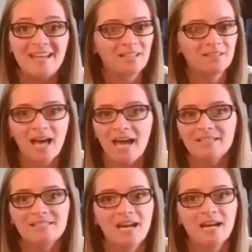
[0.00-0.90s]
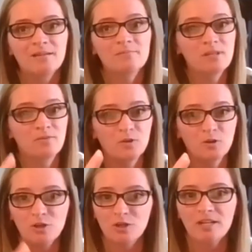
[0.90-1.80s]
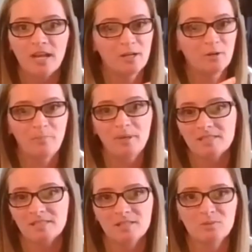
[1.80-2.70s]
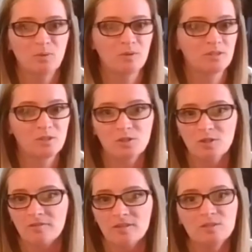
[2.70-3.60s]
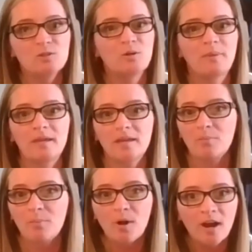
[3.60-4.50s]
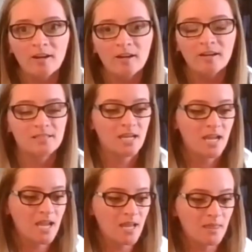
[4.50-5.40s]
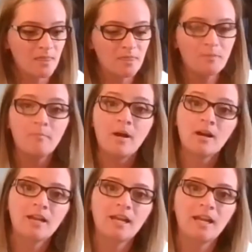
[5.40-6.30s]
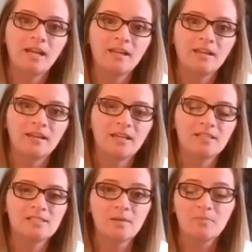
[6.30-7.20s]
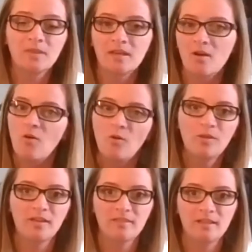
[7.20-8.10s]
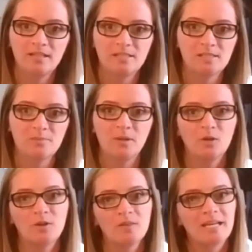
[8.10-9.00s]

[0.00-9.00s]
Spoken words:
a lot of times if you're good at your business, whether it's a service or making a product, the marketing is a whole thing that needs to be learned.